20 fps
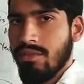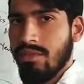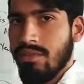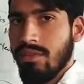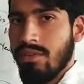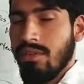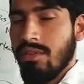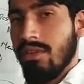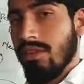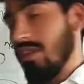
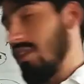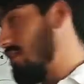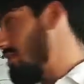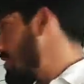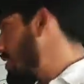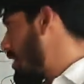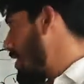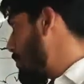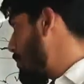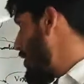Is there
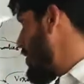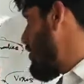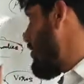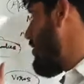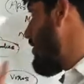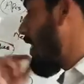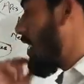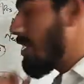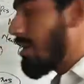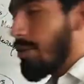present the
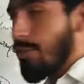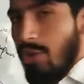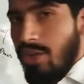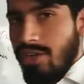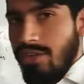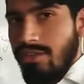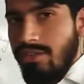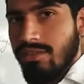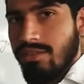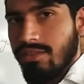antibodies
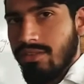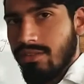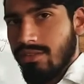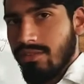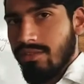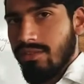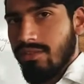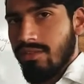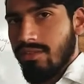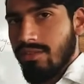
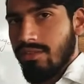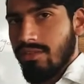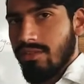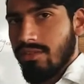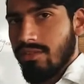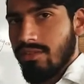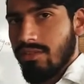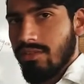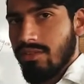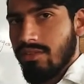
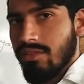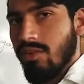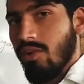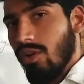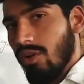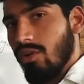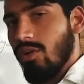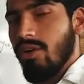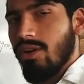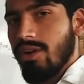or not?